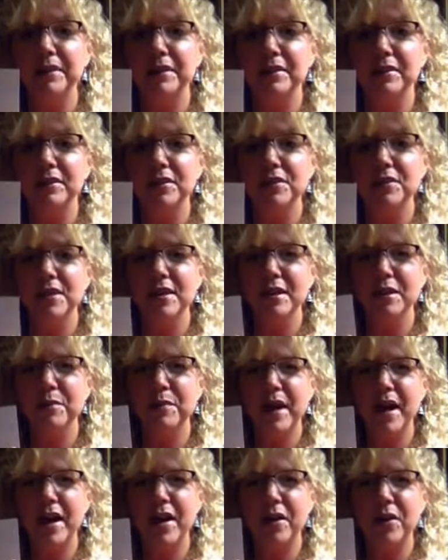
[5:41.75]
So think
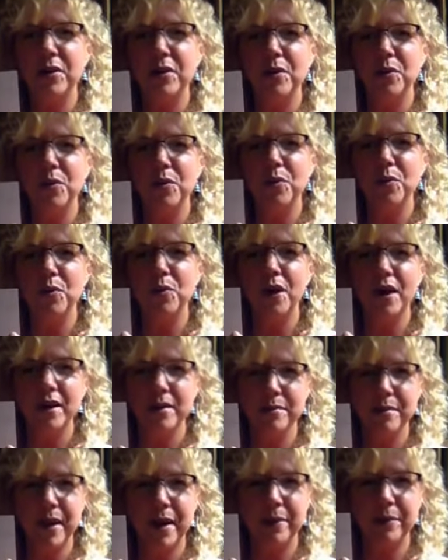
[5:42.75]
about what
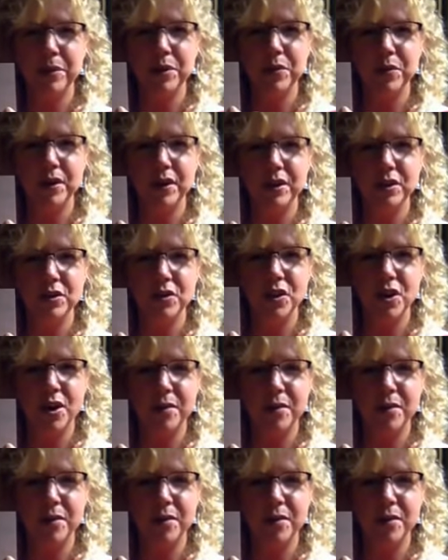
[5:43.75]
map you want to draw,